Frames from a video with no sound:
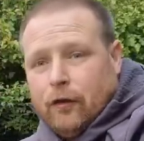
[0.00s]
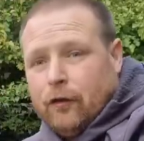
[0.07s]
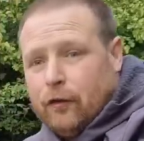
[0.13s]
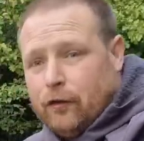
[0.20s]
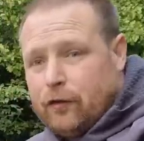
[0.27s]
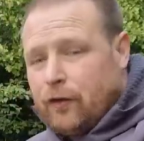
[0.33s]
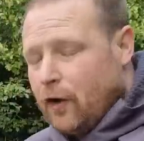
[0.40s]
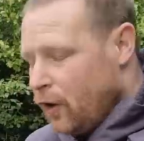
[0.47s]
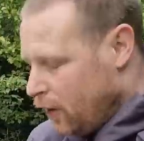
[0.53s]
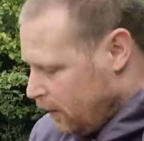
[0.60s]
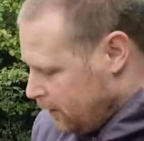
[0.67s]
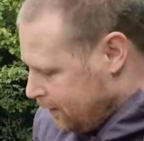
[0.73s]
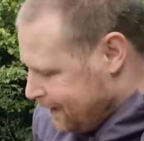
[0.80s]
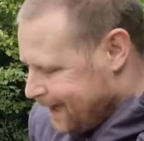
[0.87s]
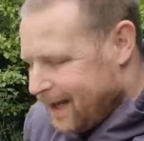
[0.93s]
So,
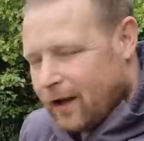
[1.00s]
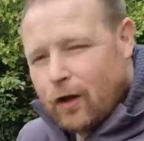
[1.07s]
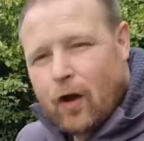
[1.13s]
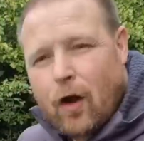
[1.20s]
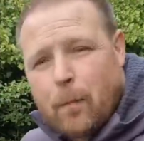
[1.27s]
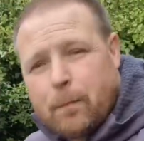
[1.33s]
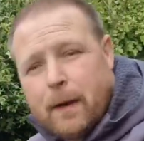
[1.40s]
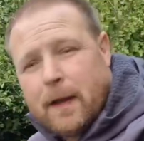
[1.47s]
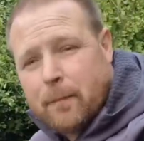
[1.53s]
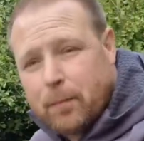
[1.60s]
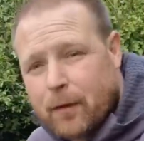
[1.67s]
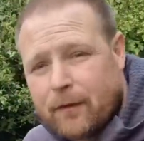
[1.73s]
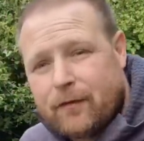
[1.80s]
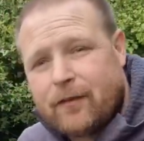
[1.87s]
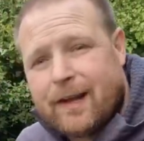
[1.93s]
a lot of
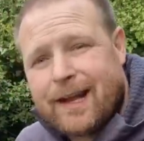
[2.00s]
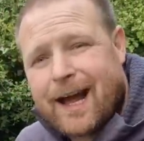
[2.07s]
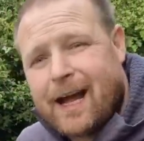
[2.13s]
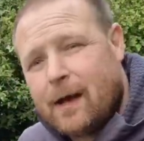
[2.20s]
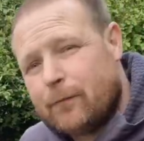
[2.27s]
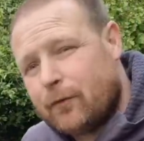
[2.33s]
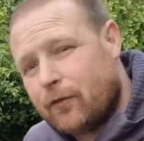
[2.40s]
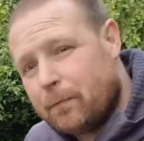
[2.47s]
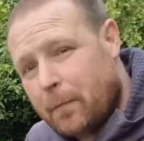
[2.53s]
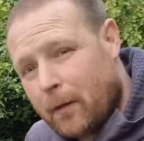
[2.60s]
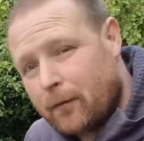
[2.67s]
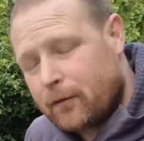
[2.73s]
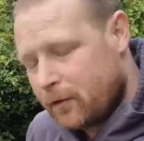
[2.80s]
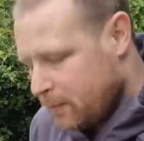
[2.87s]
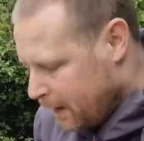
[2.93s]
people have said I am
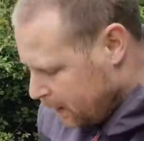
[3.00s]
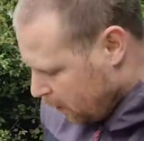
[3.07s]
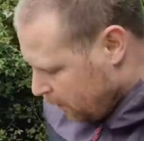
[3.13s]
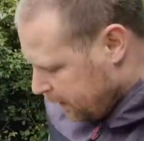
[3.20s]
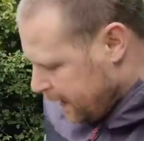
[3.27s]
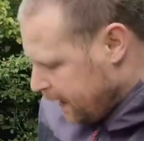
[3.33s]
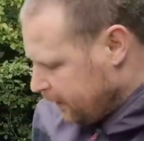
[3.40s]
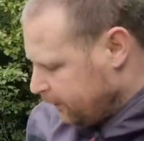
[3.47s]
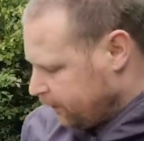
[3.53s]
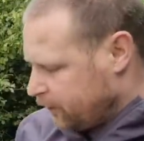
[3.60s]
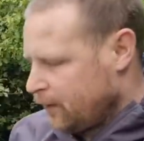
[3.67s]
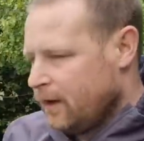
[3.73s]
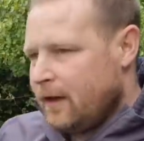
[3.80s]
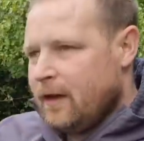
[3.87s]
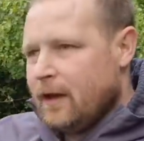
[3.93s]
sponsored by Oex.
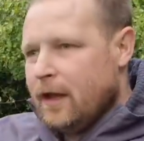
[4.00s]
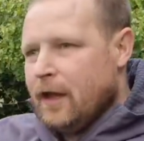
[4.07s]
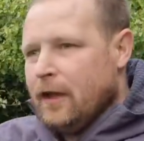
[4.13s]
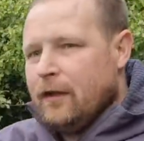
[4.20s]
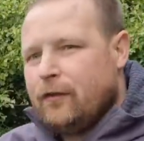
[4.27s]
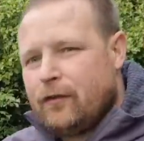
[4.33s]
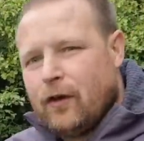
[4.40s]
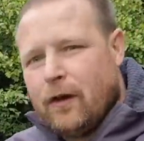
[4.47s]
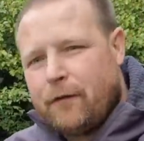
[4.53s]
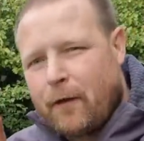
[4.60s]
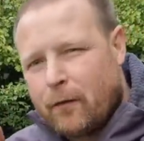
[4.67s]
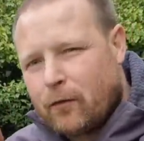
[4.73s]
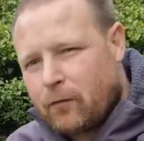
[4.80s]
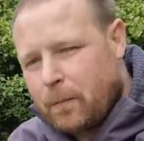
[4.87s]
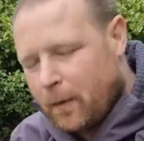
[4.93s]
So if I
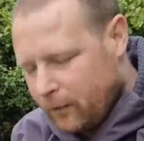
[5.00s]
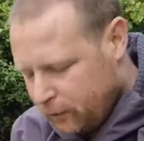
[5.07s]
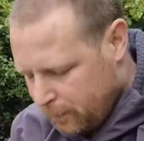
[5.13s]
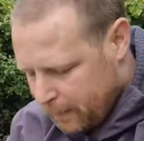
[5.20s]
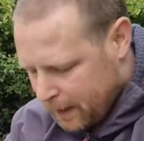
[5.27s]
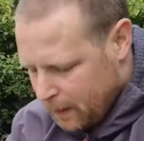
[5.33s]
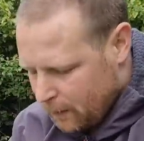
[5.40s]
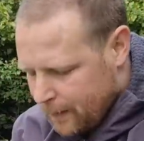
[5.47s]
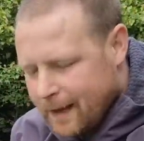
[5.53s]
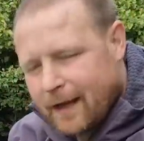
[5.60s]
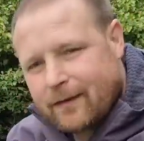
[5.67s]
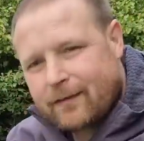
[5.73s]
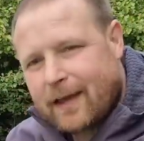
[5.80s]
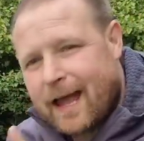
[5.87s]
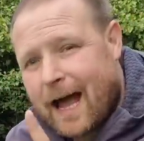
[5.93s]
was sponsored by
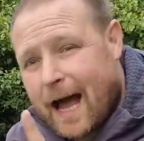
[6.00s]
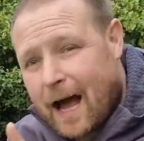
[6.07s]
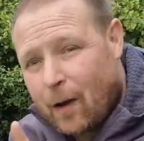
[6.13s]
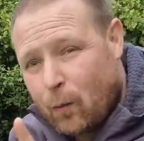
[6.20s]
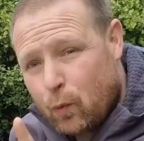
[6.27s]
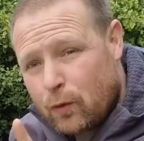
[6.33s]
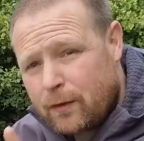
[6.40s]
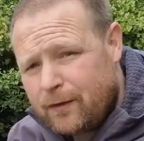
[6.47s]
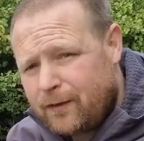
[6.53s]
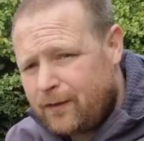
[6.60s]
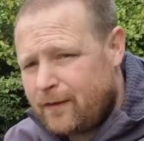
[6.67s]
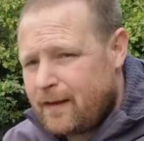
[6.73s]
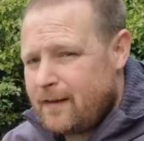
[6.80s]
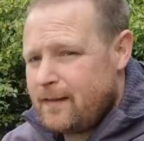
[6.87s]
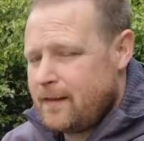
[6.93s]
Oex, I wouldn't
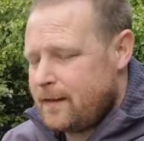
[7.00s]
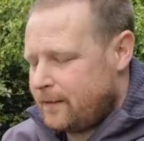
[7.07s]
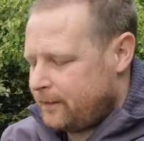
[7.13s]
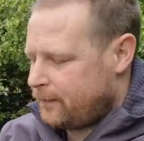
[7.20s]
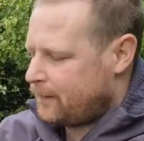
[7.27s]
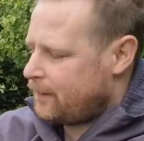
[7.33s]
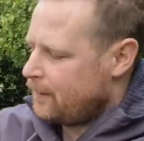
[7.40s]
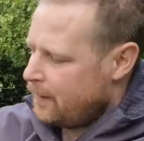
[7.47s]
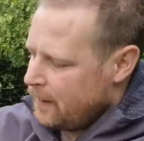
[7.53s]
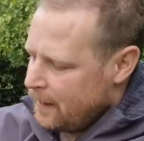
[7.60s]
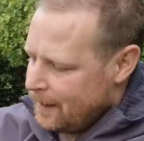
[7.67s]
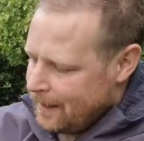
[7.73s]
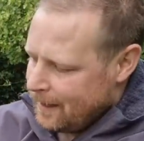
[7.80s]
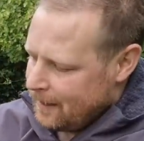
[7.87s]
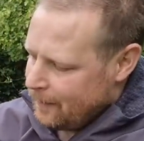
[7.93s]
say this.
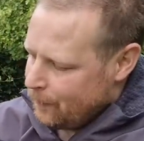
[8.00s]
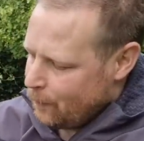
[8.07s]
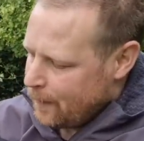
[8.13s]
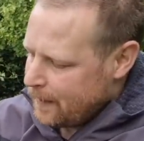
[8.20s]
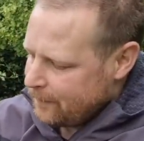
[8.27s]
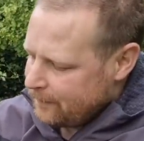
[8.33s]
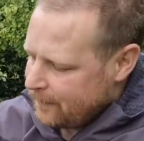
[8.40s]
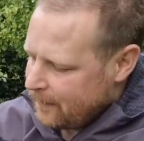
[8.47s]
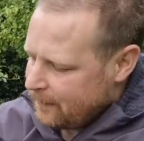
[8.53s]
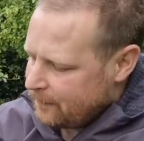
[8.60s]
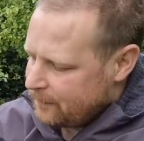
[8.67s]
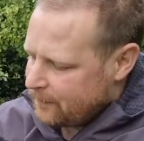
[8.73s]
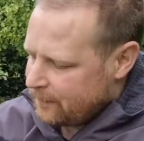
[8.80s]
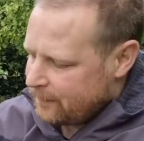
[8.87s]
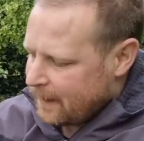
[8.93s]
Where it
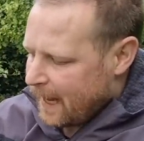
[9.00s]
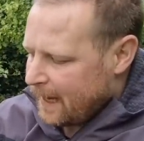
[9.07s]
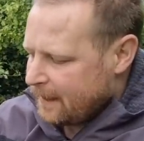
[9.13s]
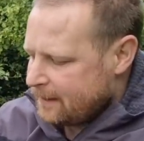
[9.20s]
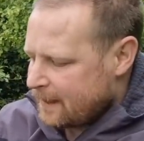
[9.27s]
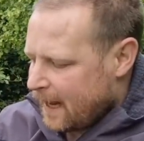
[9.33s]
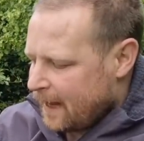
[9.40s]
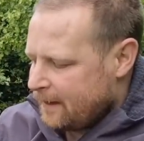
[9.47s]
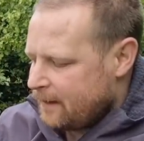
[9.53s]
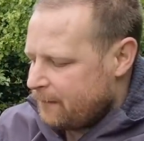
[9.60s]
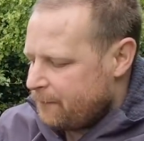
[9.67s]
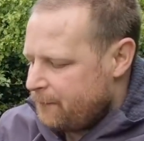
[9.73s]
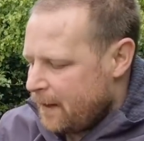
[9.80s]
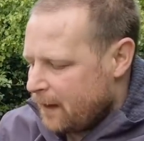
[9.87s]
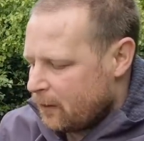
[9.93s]
says designed and
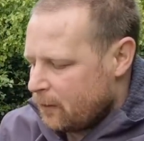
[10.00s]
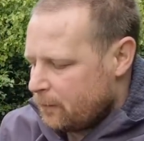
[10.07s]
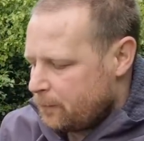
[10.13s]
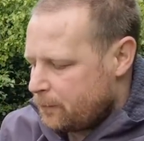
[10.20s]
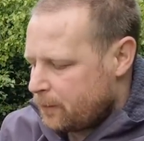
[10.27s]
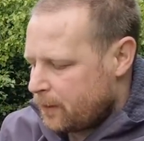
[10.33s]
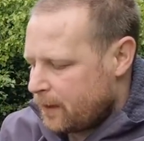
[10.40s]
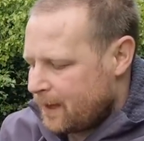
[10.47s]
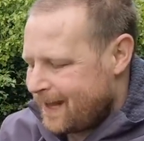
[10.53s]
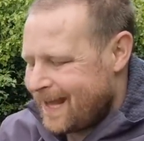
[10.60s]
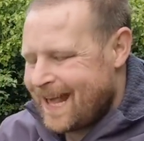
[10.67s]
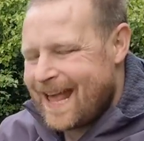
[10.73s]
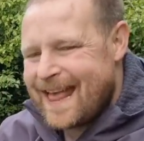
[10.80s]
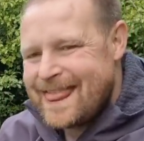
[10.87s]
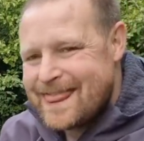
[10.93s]
developed
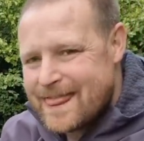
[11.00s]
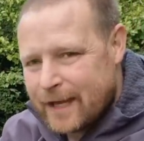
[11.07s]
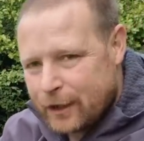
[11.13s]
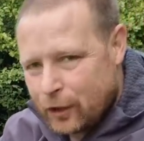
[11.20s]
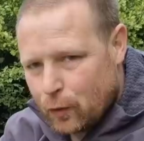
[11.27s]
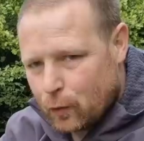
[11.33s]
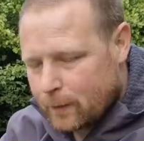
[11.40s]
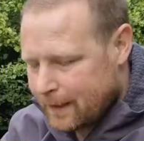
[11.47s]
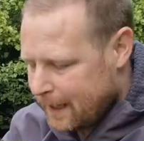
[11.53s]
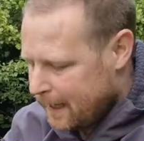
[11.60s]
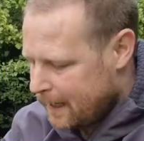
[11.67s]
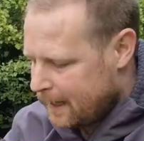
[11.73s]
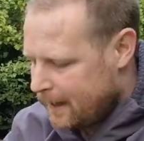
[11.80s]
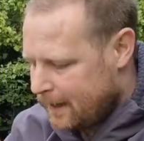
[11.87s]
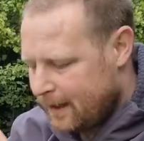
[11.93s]
in the
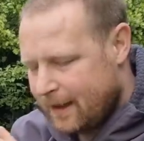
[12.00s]
UK,